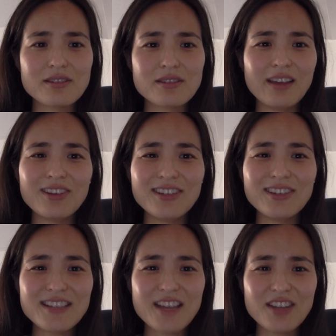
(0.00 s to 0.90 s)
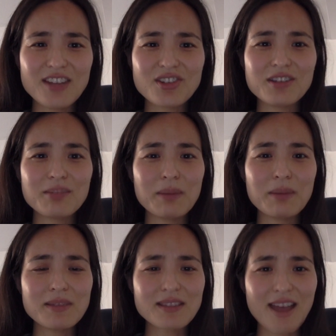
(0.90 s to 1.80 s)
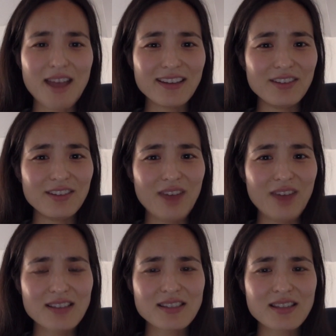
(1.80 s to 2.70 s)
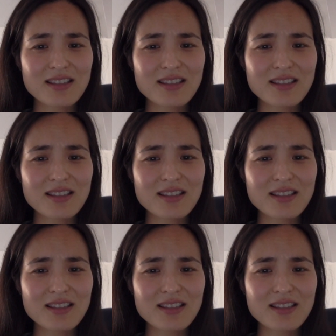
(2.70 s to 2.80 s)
and good-intentioned but misguided advice,